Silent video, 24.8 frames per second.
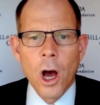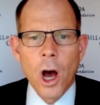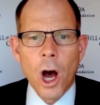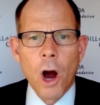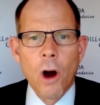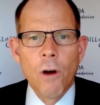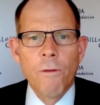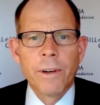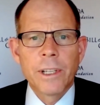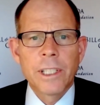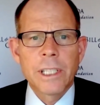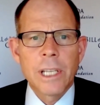
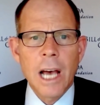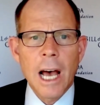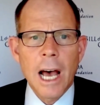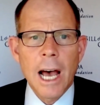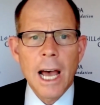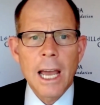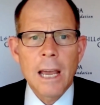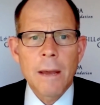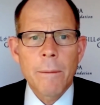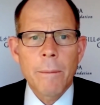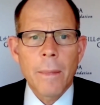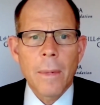Over
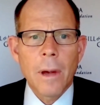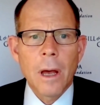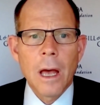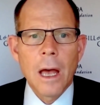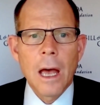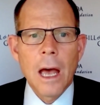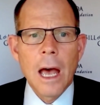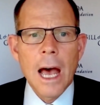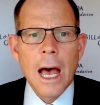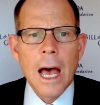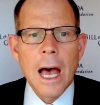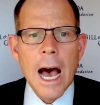time,
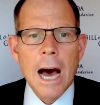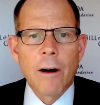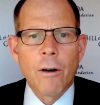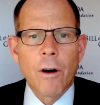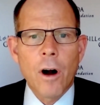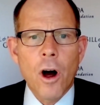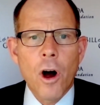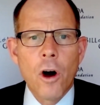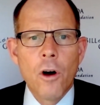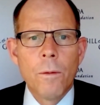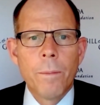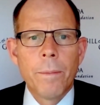
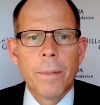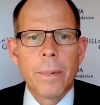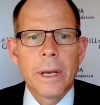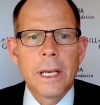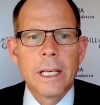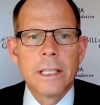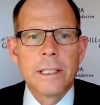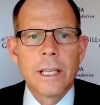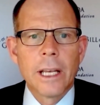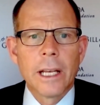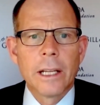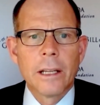our hope
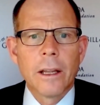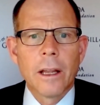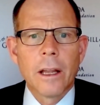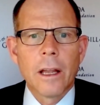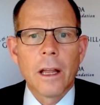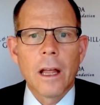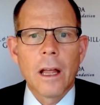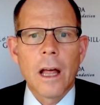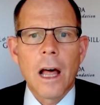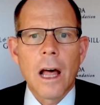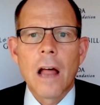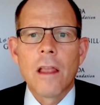is that
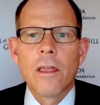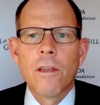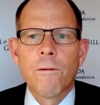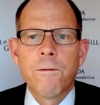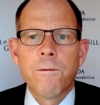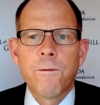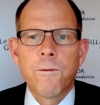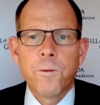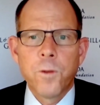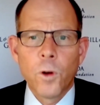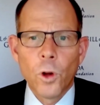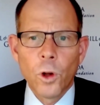the
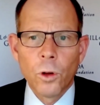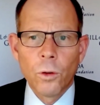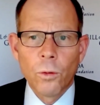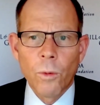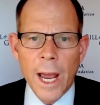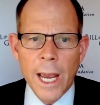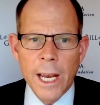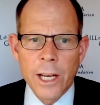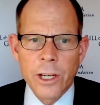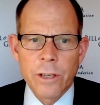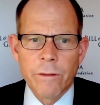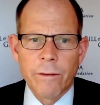full
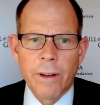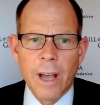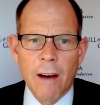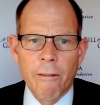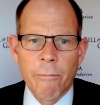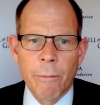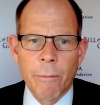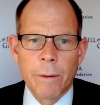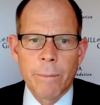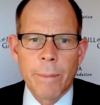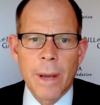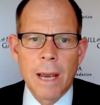range of
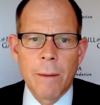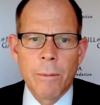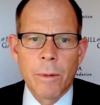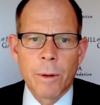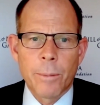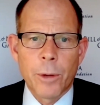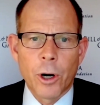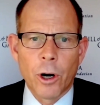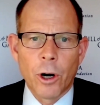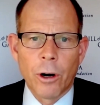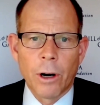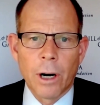government
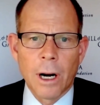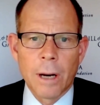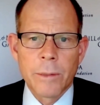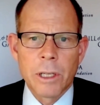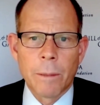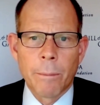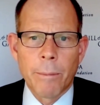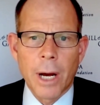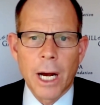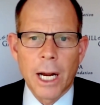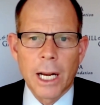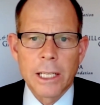payment programs
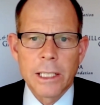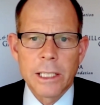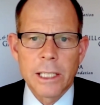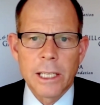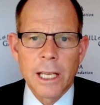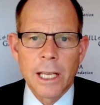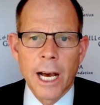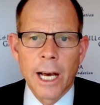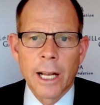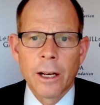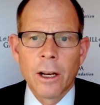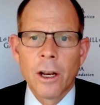in
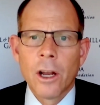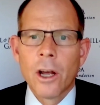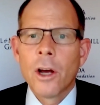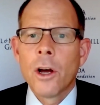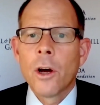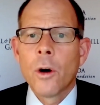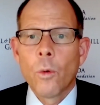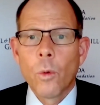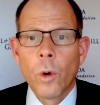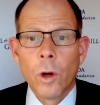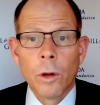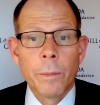Pakistan
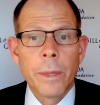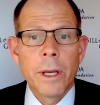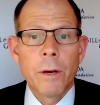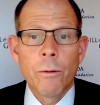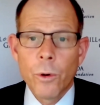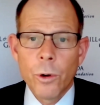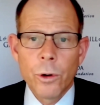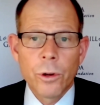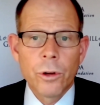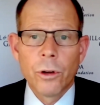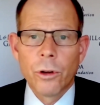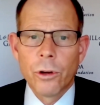will be
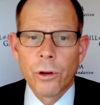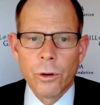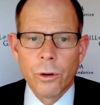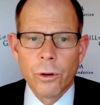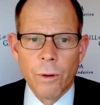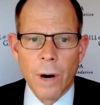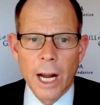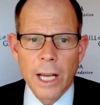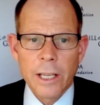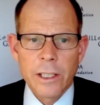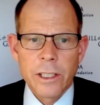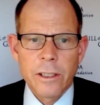routed through
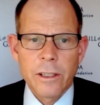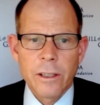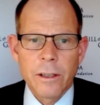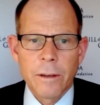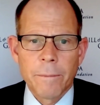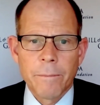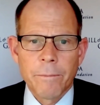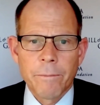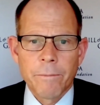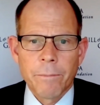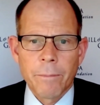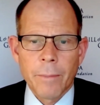Raast.
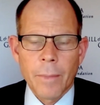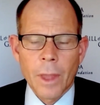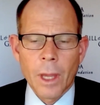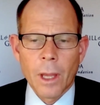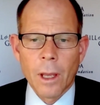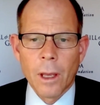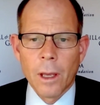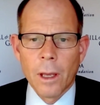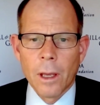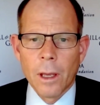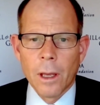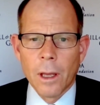
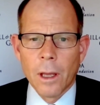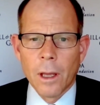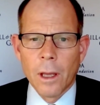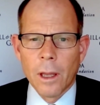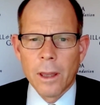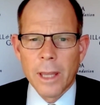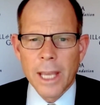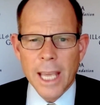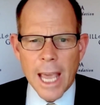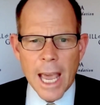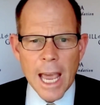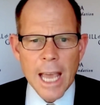
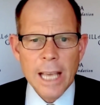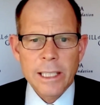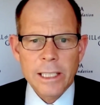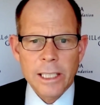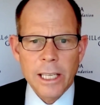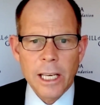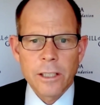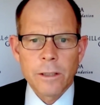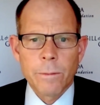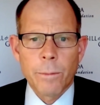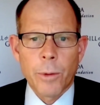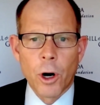The
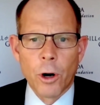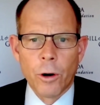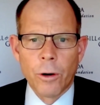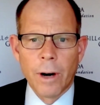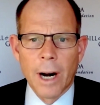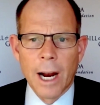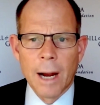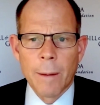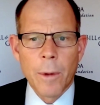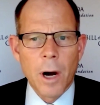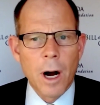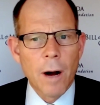ASAS
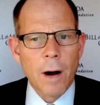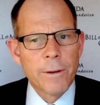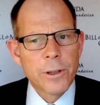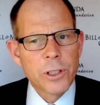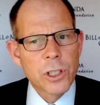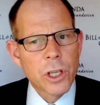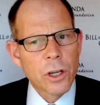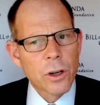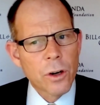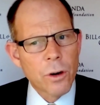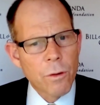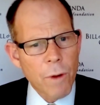program
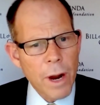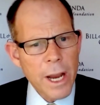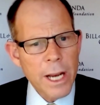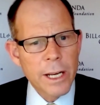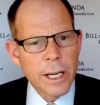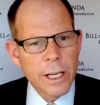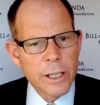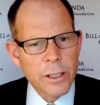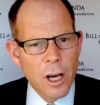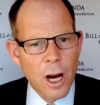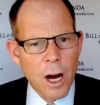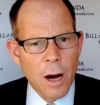offers a great
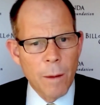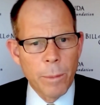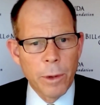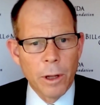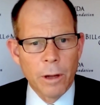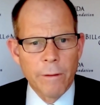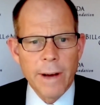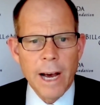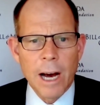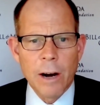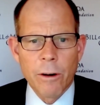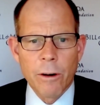
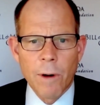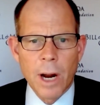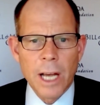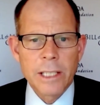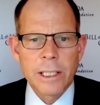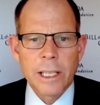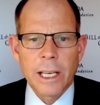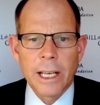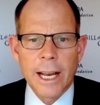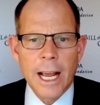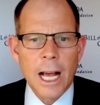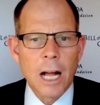example of how
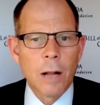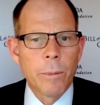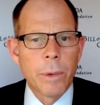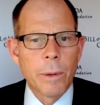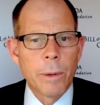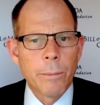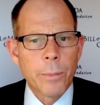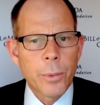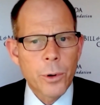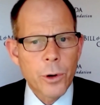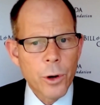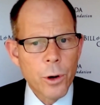Raast can help
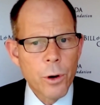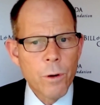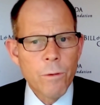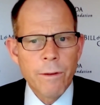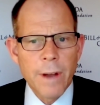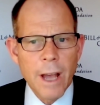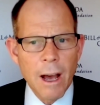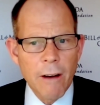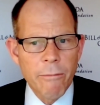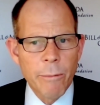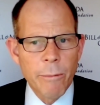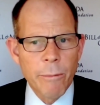improve
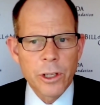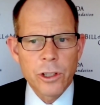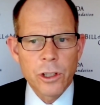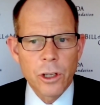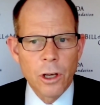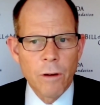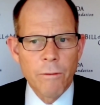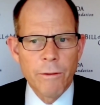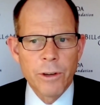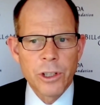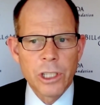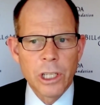government
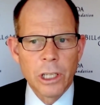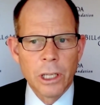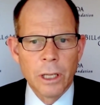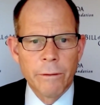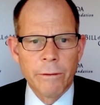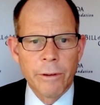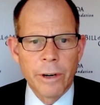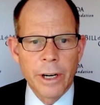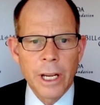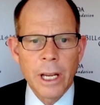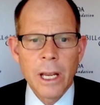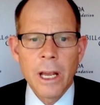service
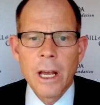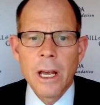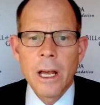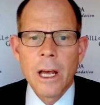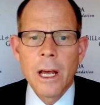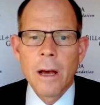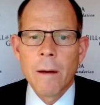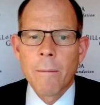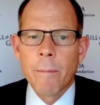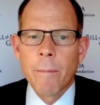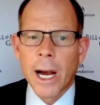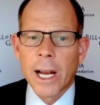delivery
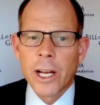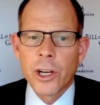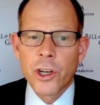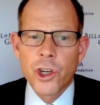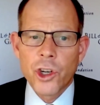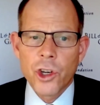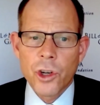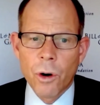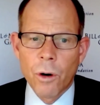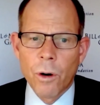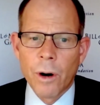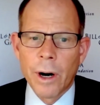by
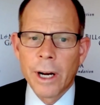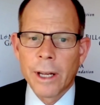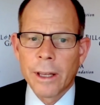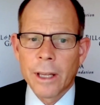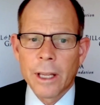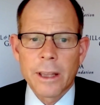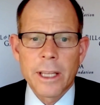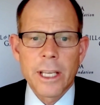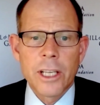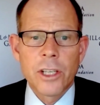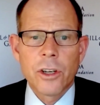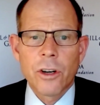ensuring
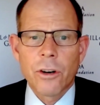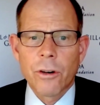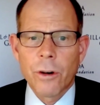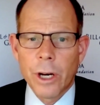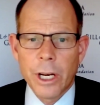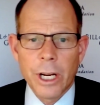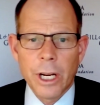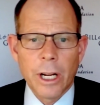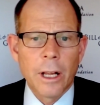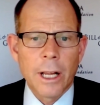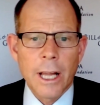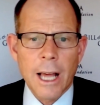that these
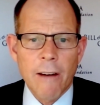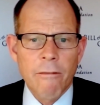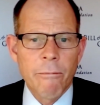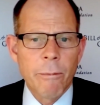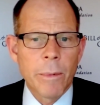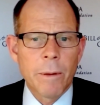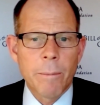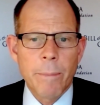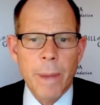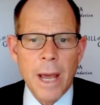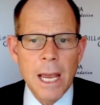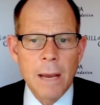critical
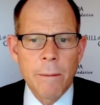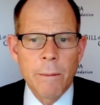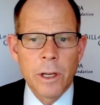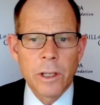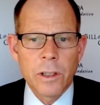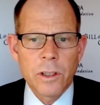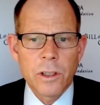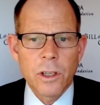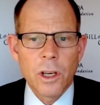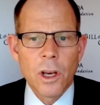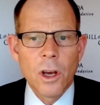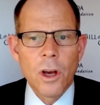government
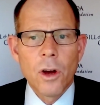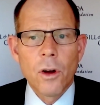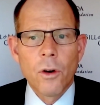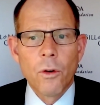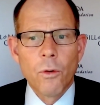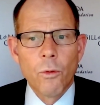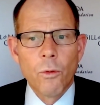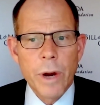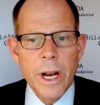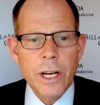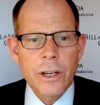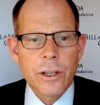payments
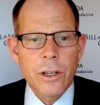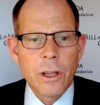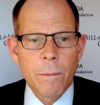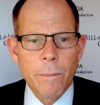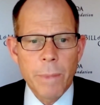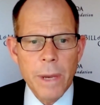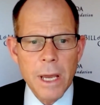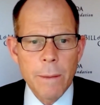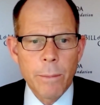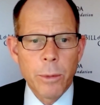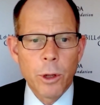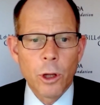reach
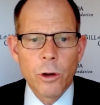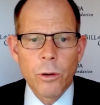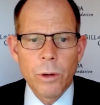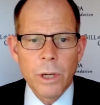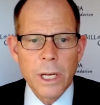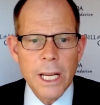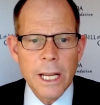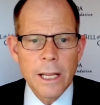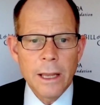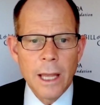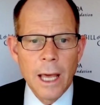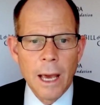the people who
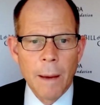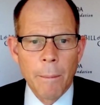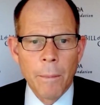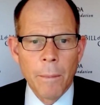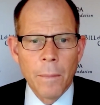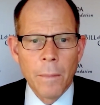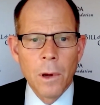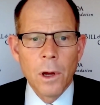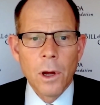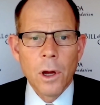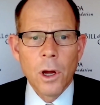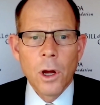need
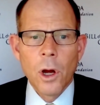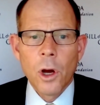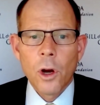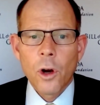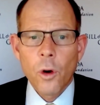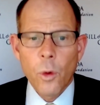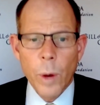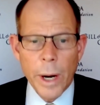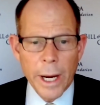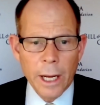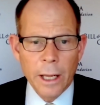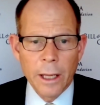them
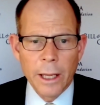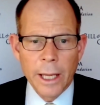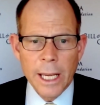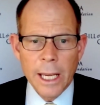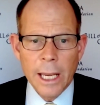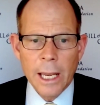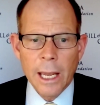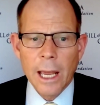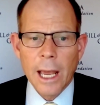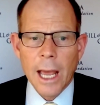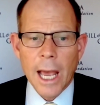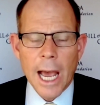
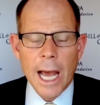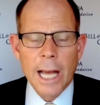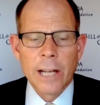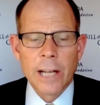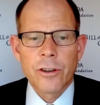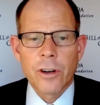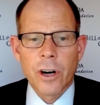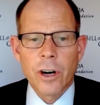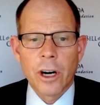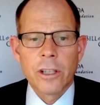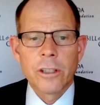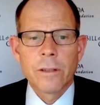quickly
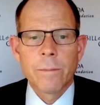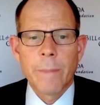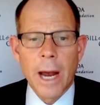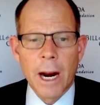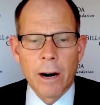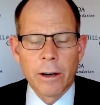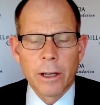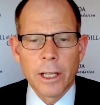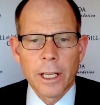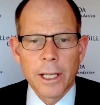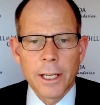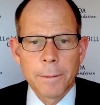and
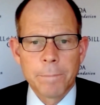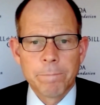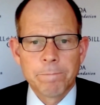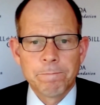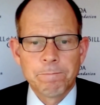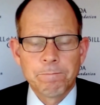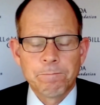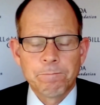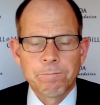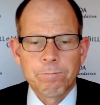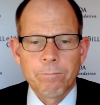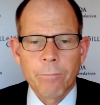transparently.
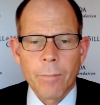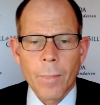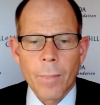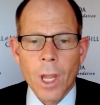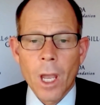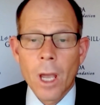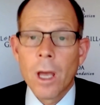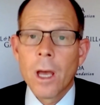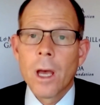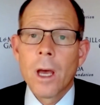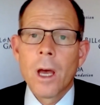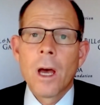
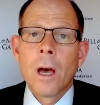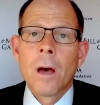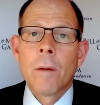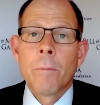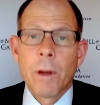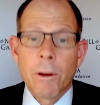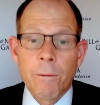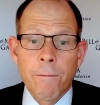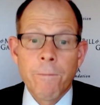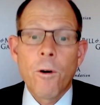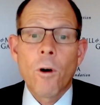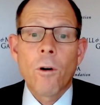
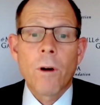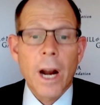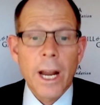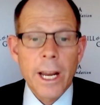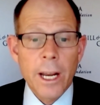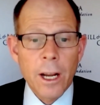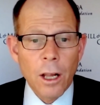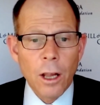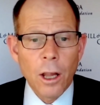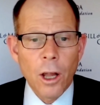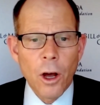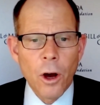Before I
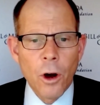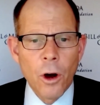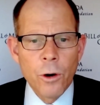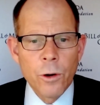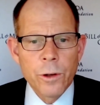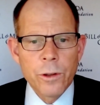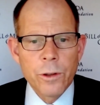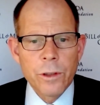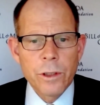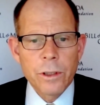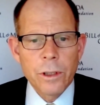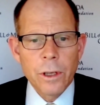
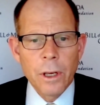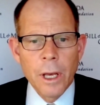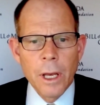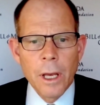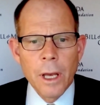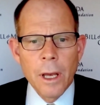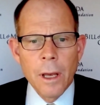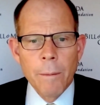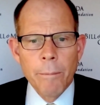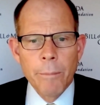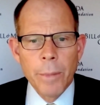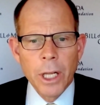close,
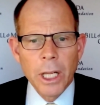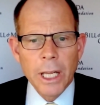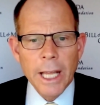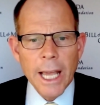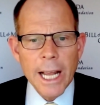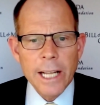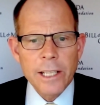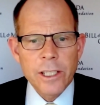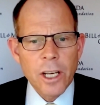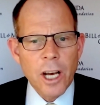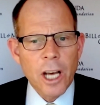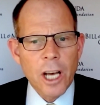Bill
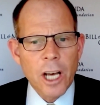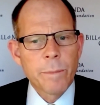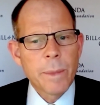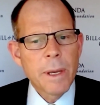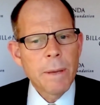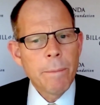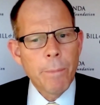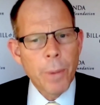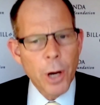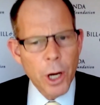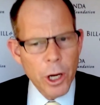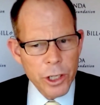Gates asked
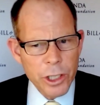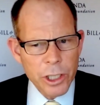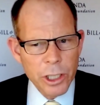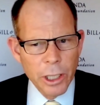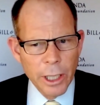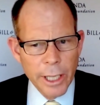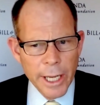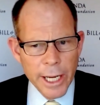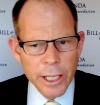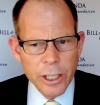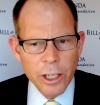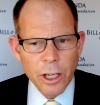me
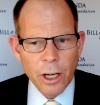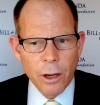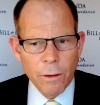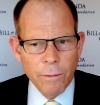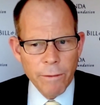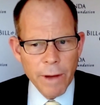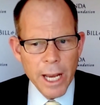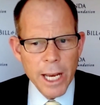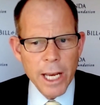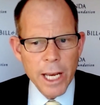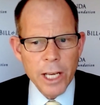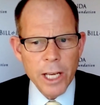personally to
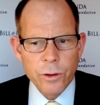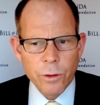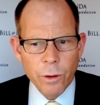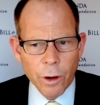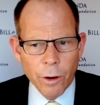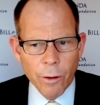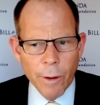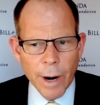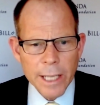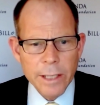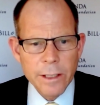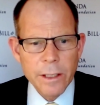convey his
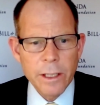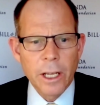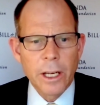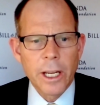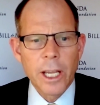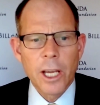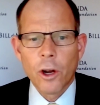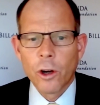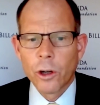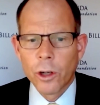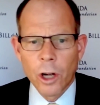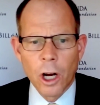regrets that
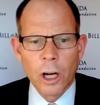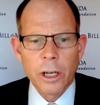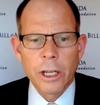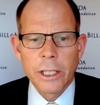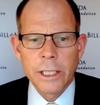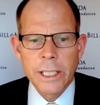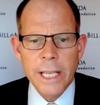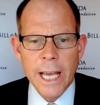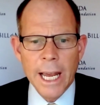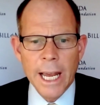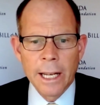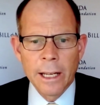he could not
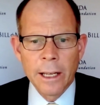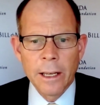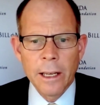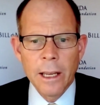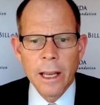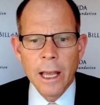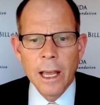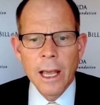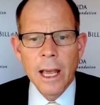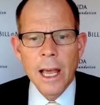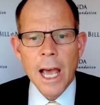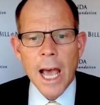attend
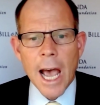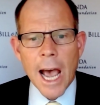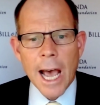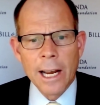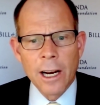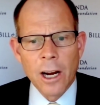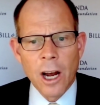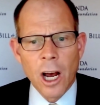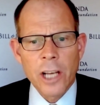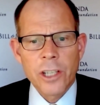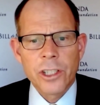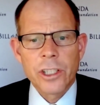
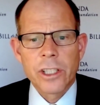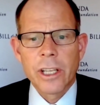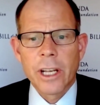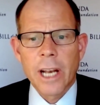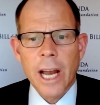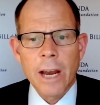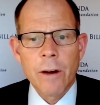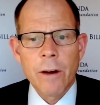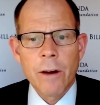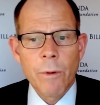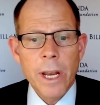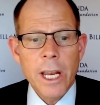and ask that
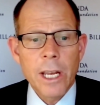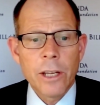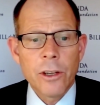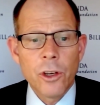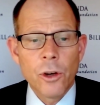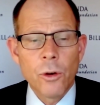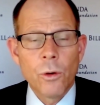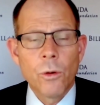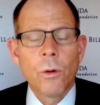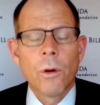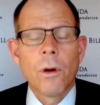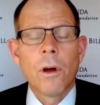I read
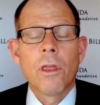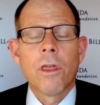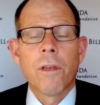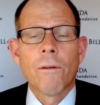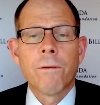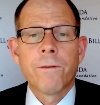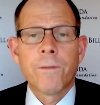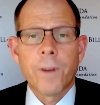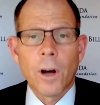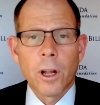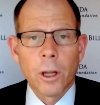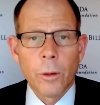you the
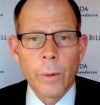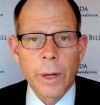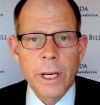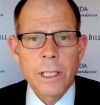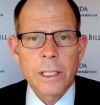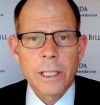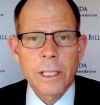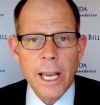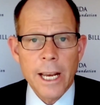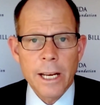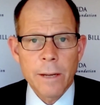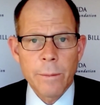following
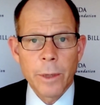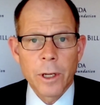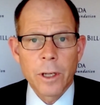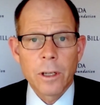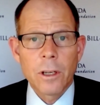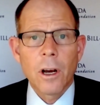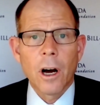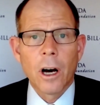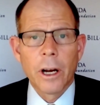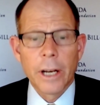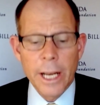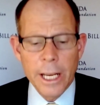
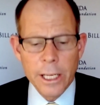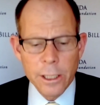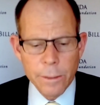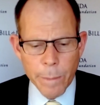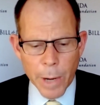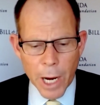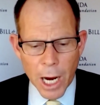statement on his